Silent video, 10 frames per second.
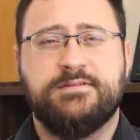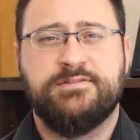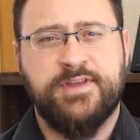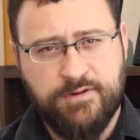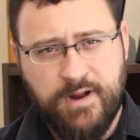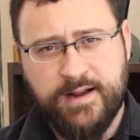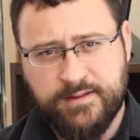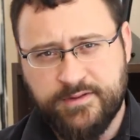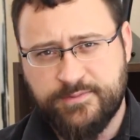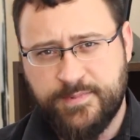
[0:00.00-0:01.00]
Zechariah and
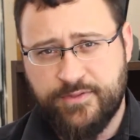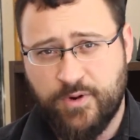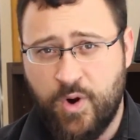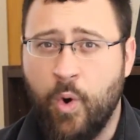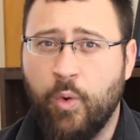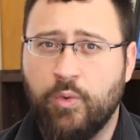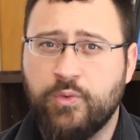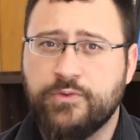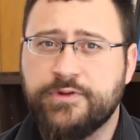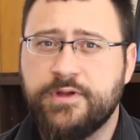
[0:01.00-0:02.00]
Elizabeth are
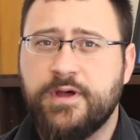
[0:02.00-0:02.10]
old.